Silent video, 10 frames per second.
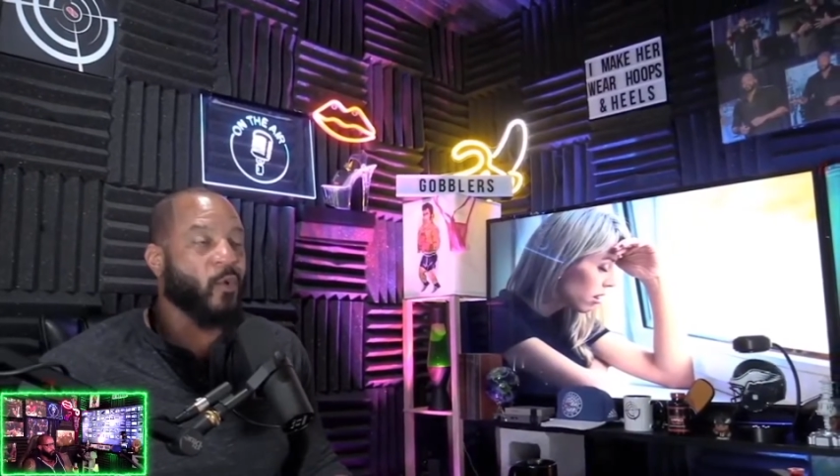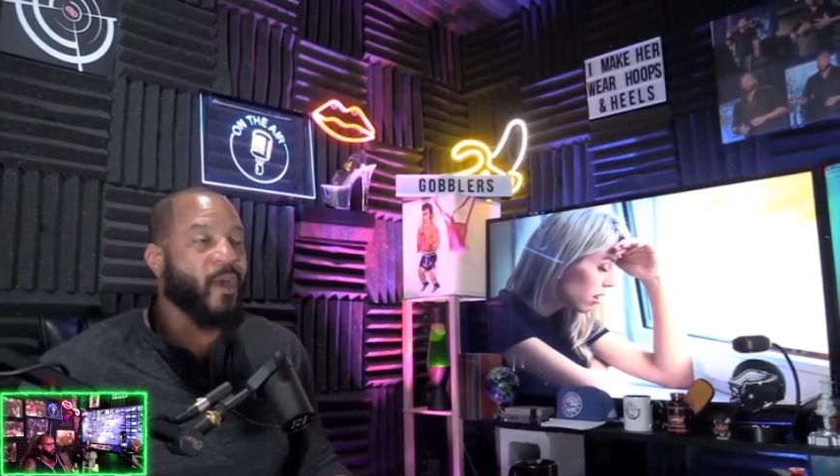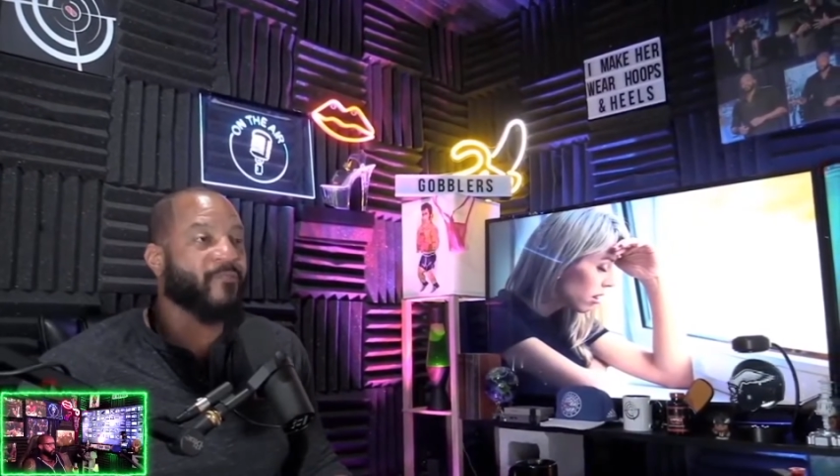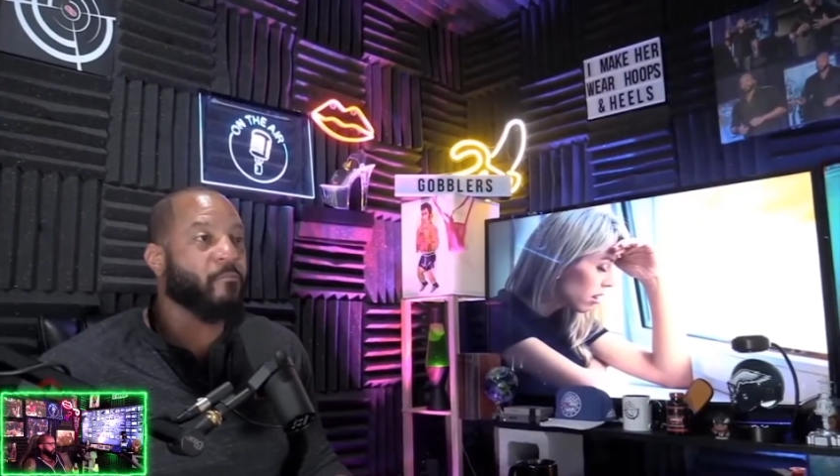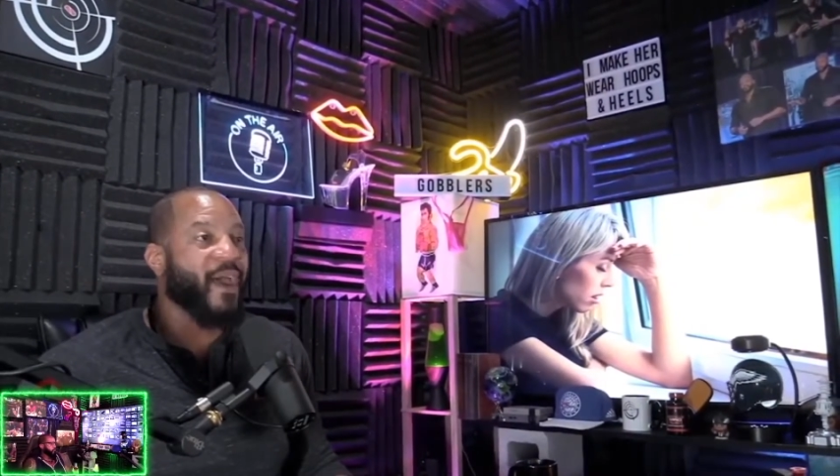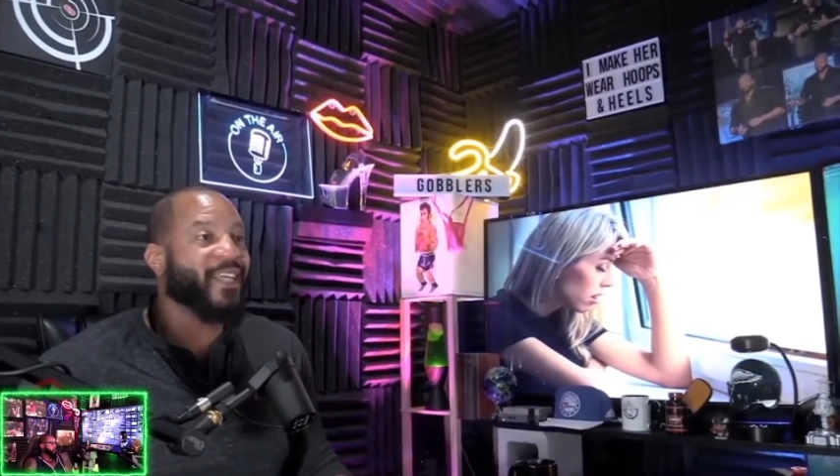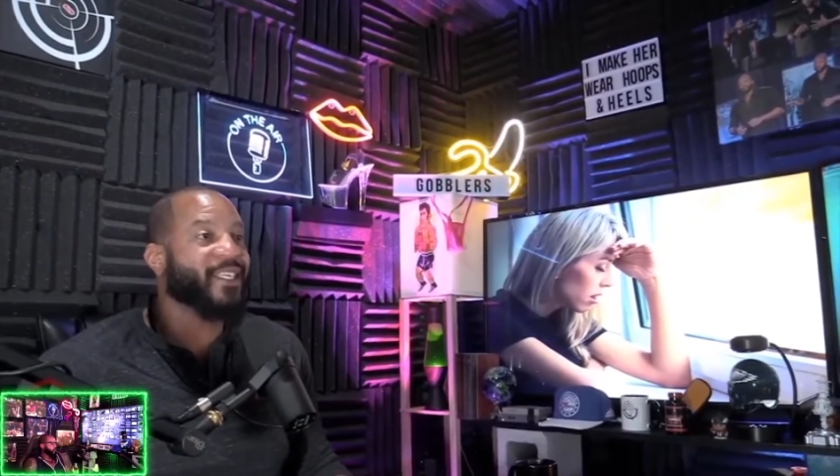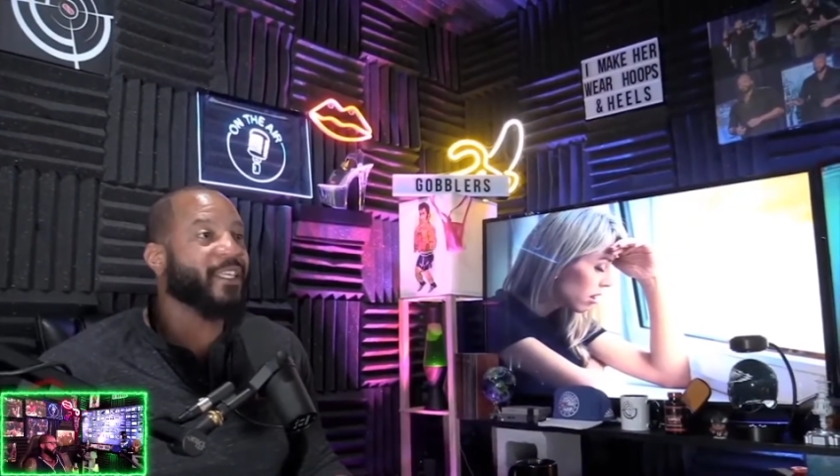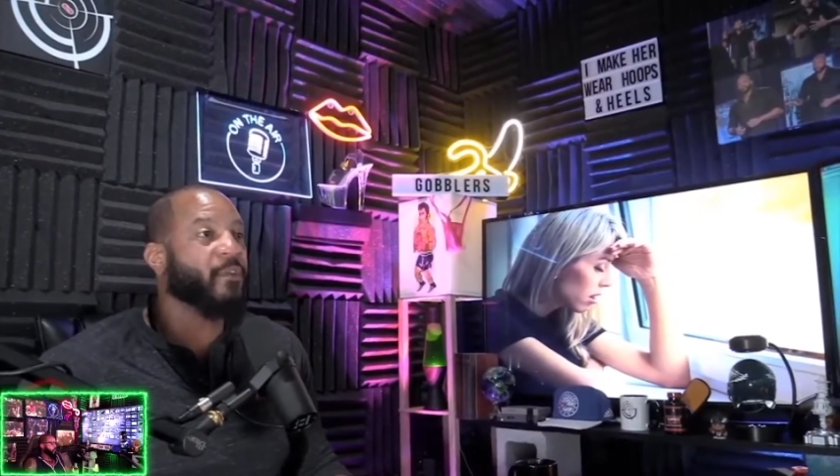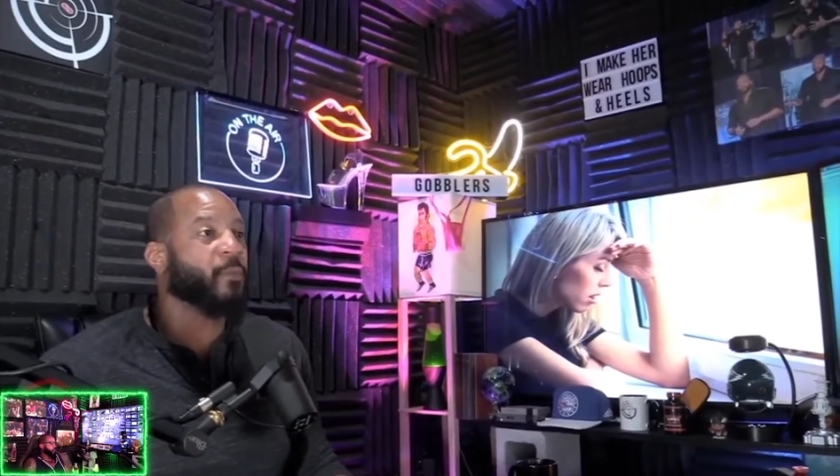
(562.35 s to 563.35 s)
who have
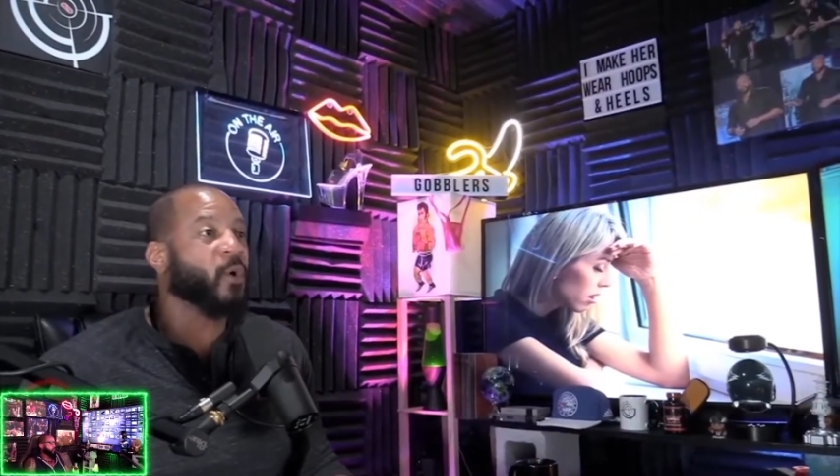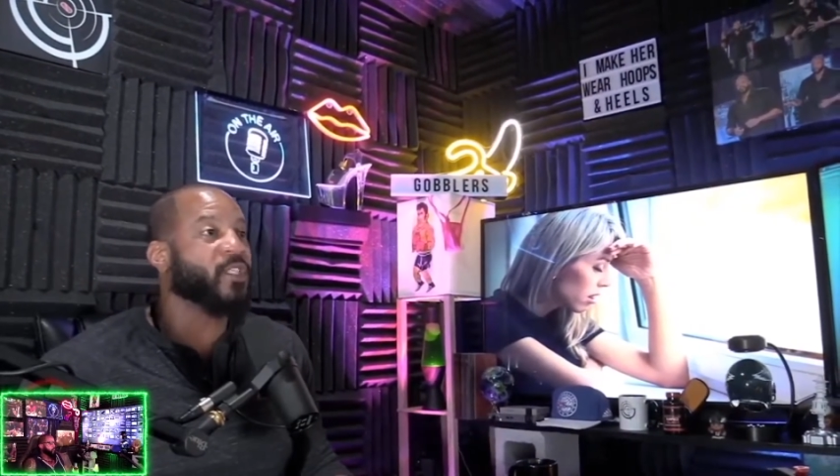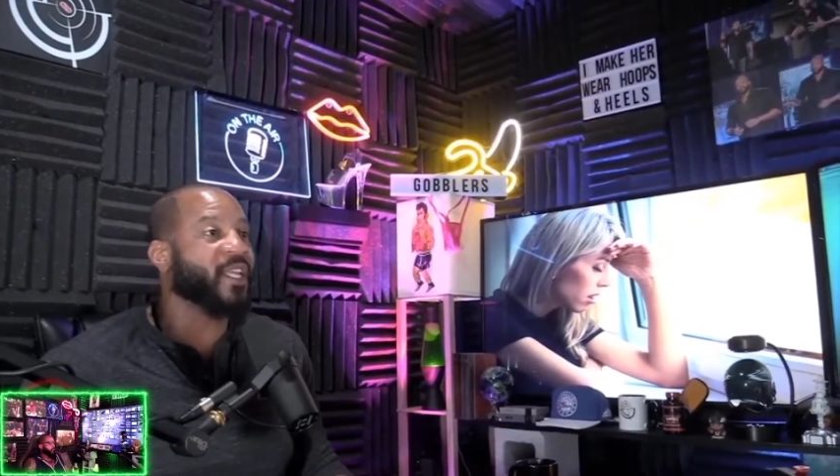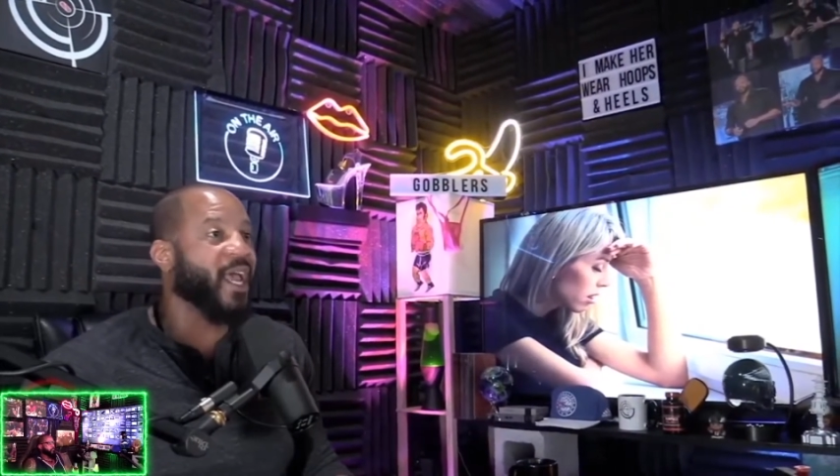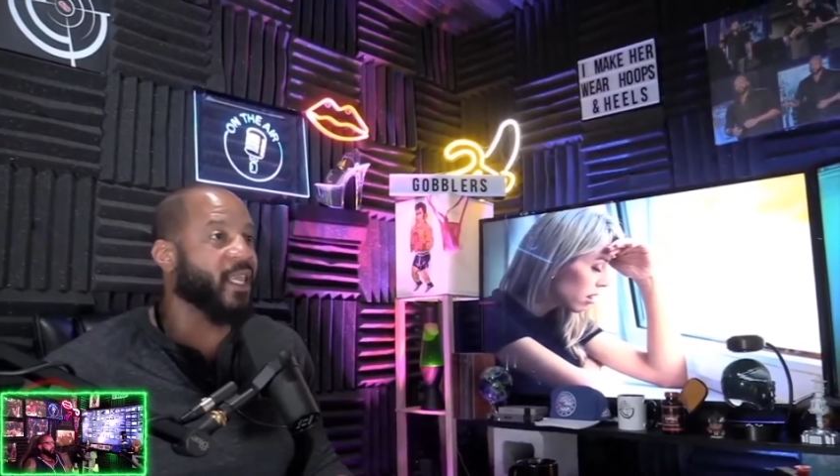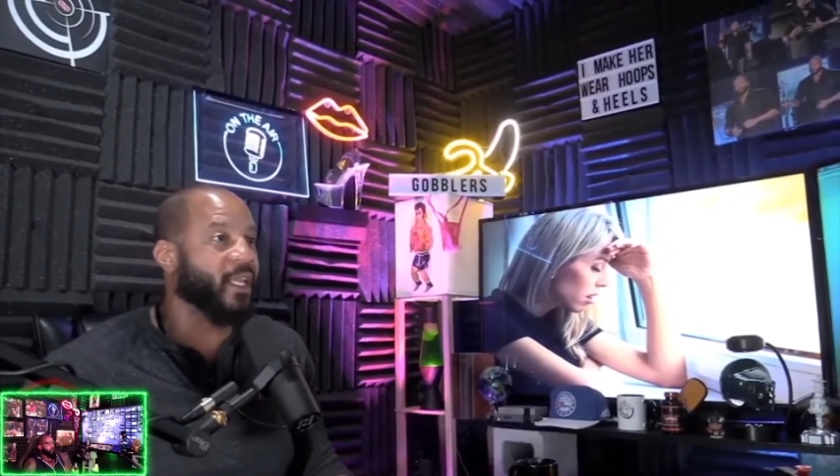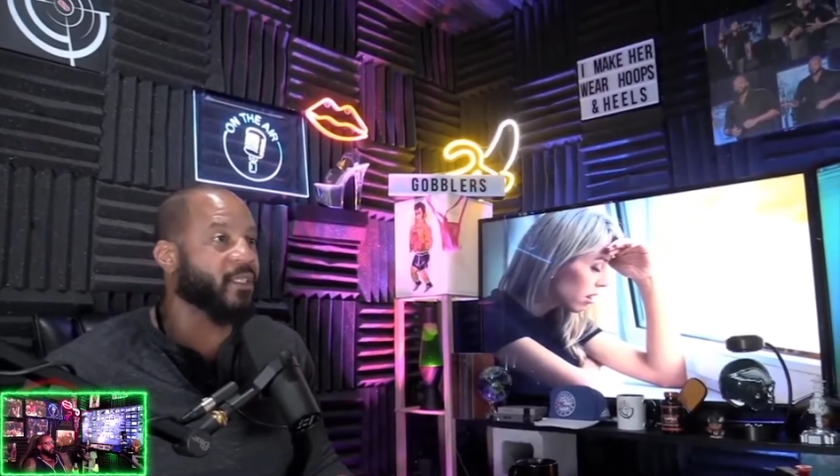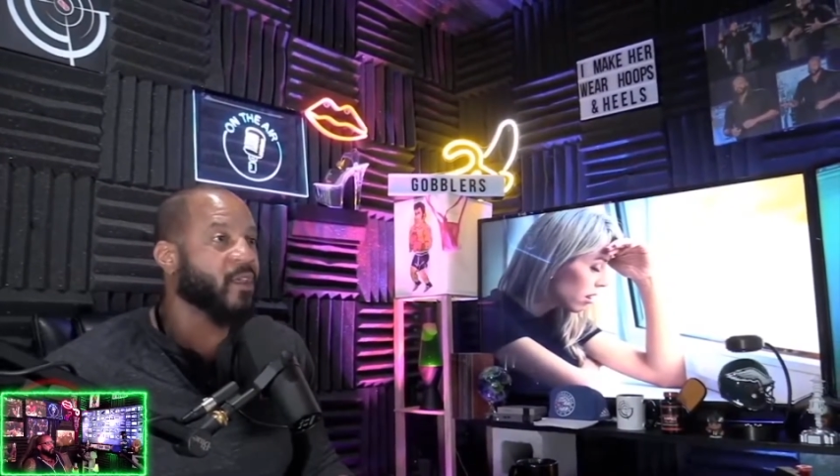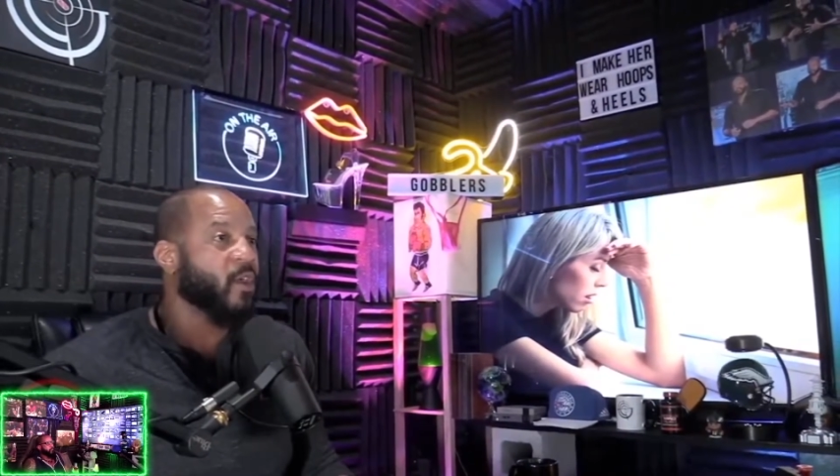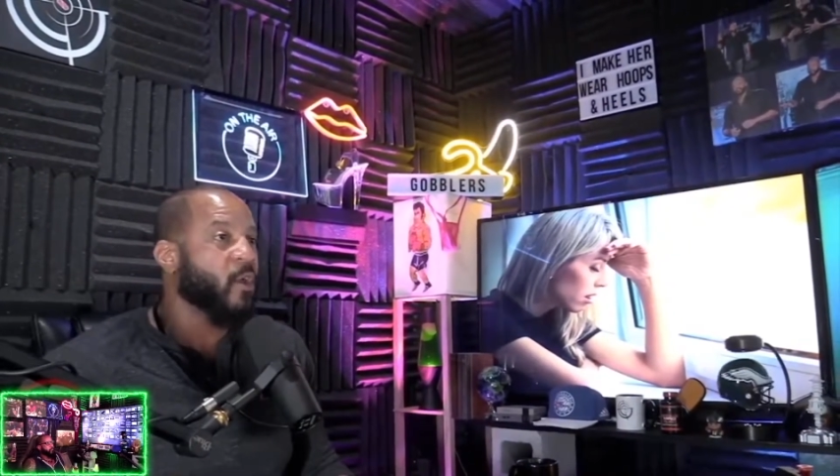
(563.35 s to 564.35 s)
masculine personalities.